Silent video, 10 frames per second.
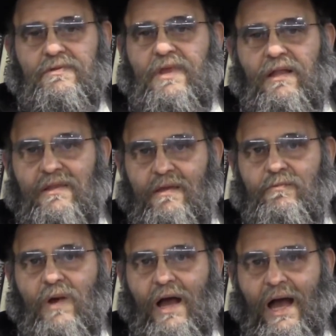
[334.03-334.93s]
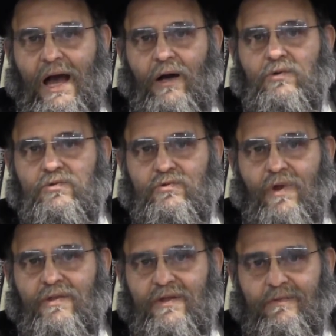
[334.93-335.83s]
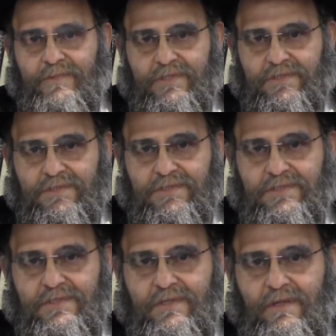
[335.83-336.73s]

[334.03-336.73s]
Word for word: tell them how to run their business.